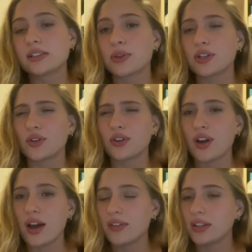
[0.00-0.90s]
a bit annoying
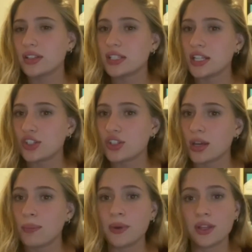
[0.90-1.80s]
not having the teacher
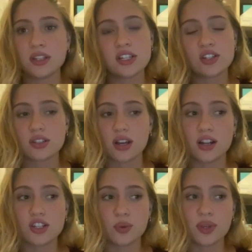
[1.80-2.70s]
there, but the teachers
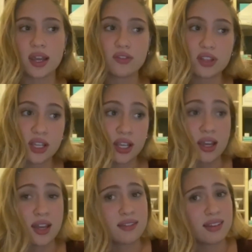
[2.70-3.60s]
are doing everything
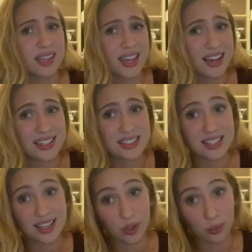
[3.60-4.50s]
they can
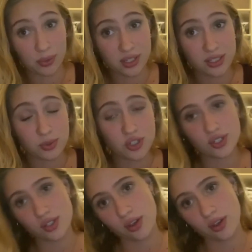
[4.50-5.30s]
to help us, which is